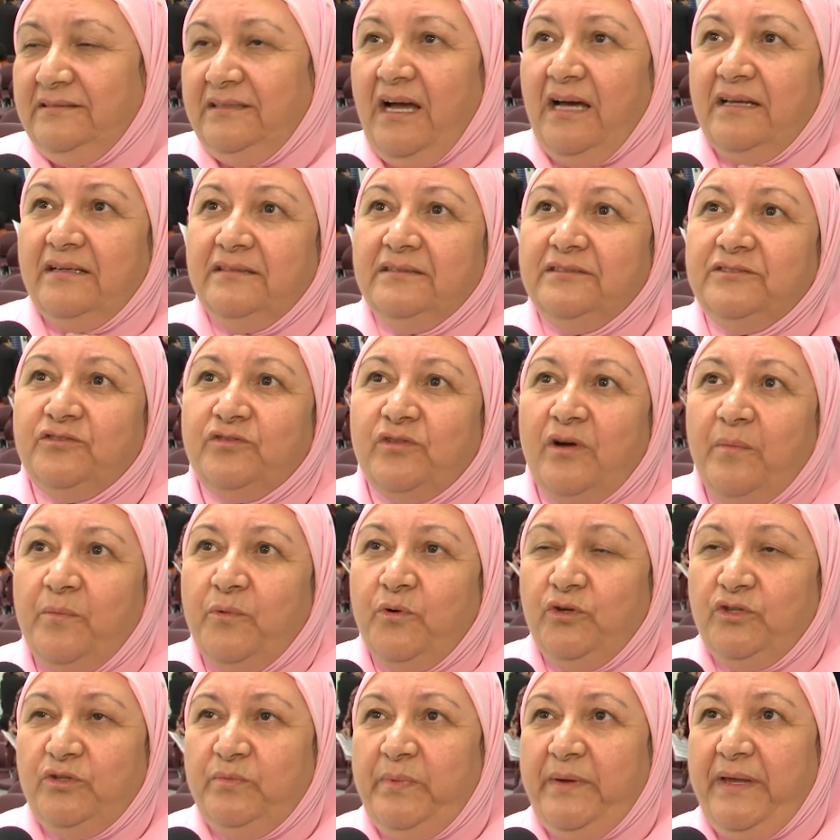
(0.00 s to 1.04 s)
Donald Trump
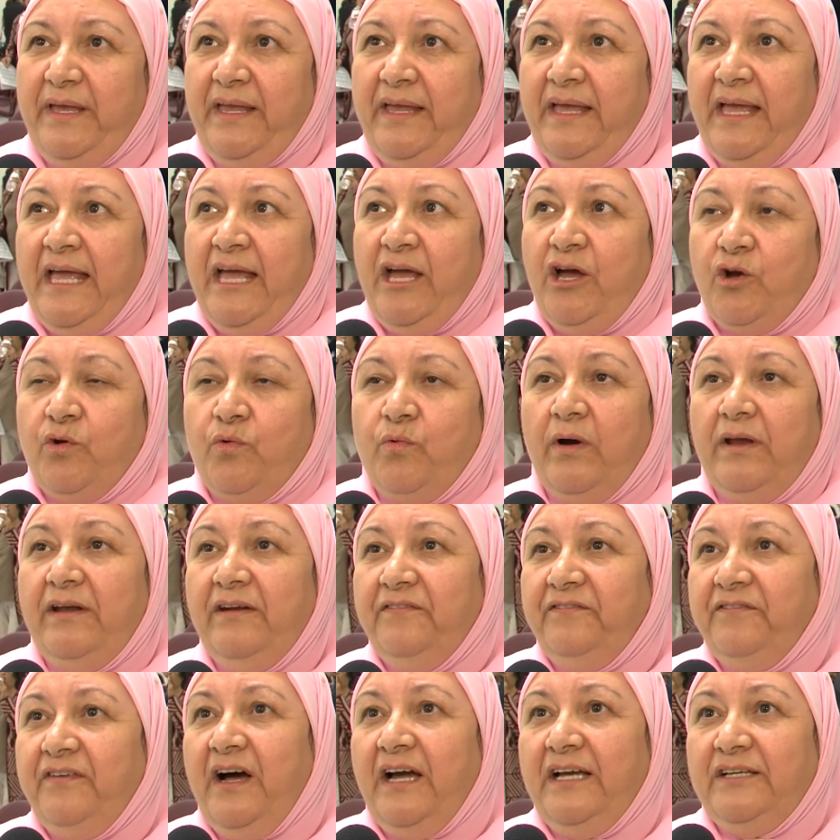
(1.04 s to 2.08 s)
could be
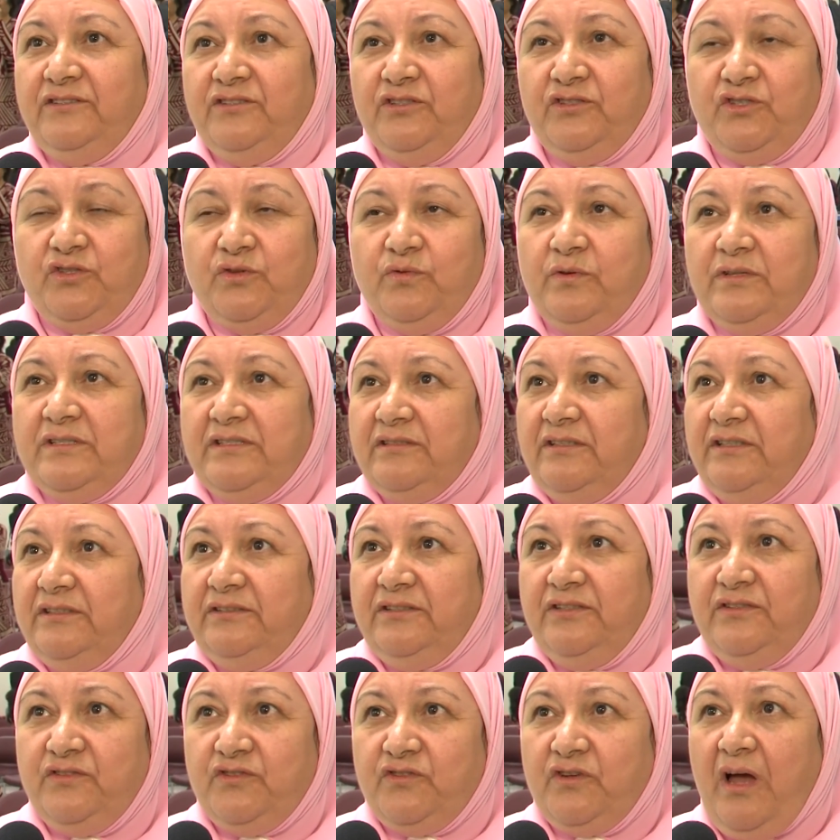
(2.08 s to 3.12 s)
qualified to do a
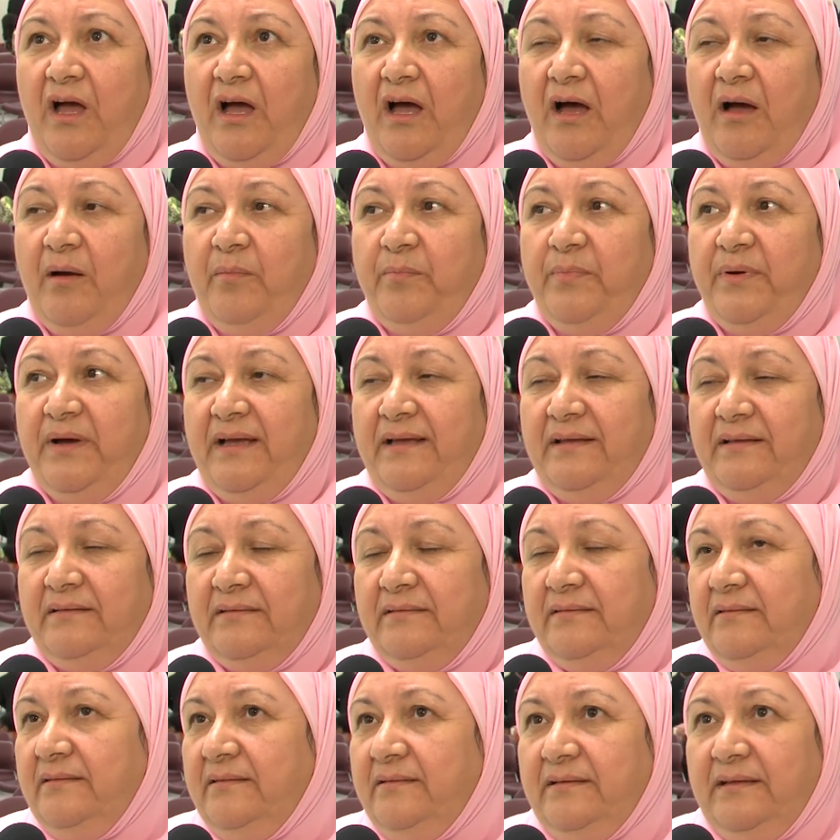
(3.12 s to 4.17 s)
certain job, but
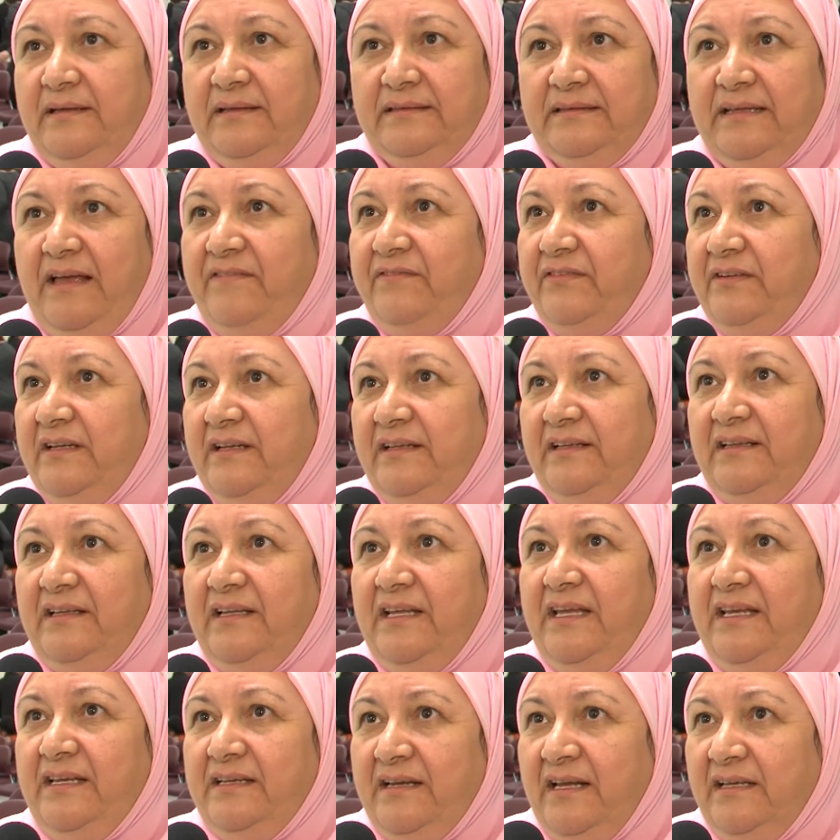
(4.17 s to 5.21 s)

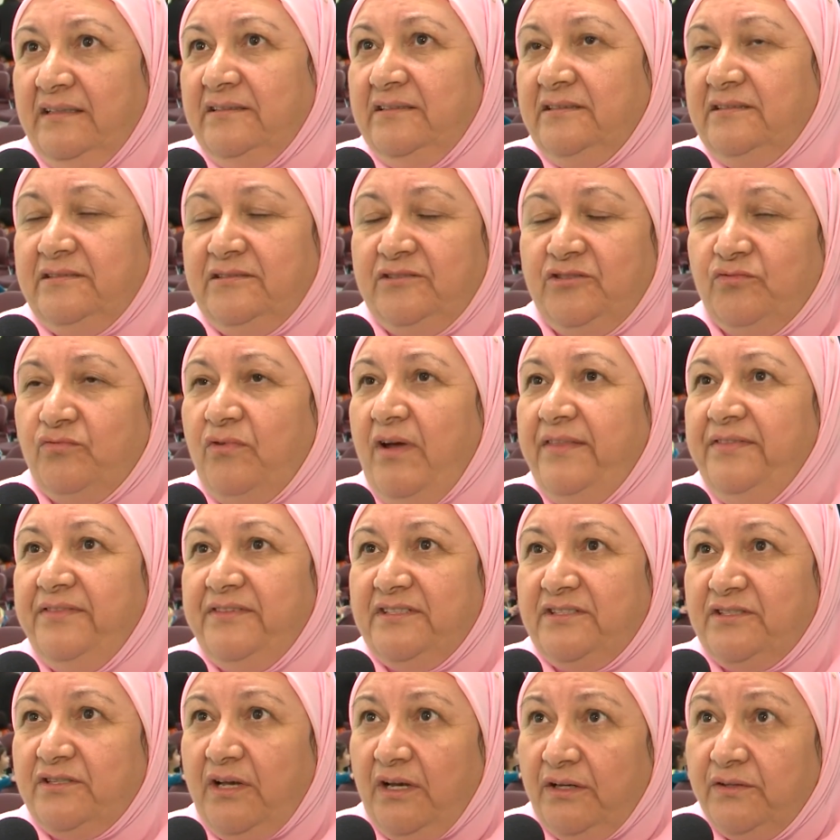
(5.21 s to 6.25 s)
definitely not to run
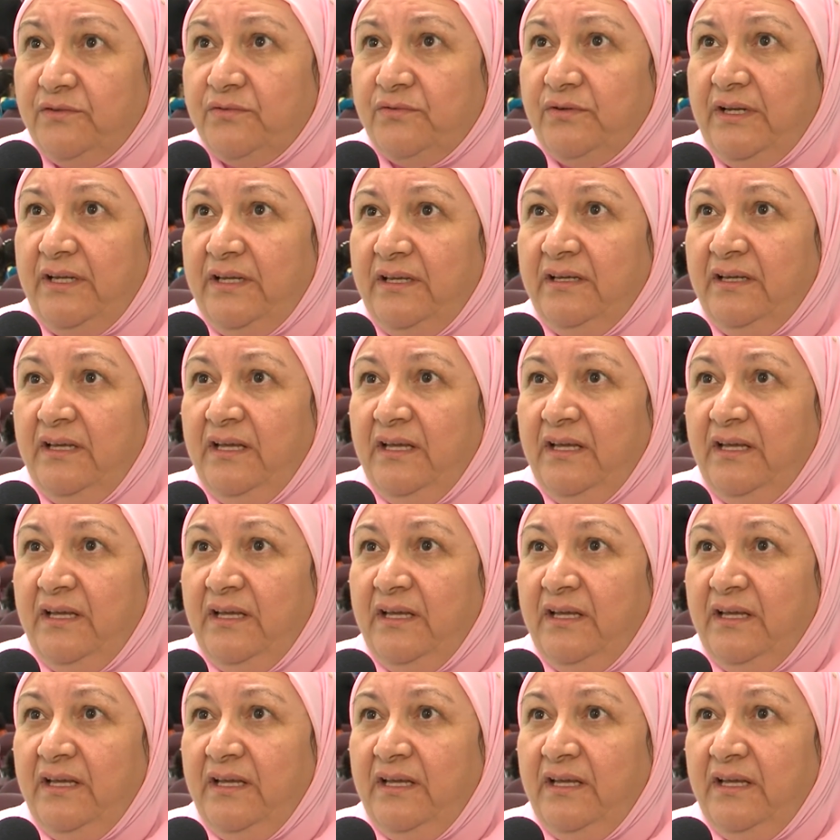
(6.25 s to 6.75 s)
this country.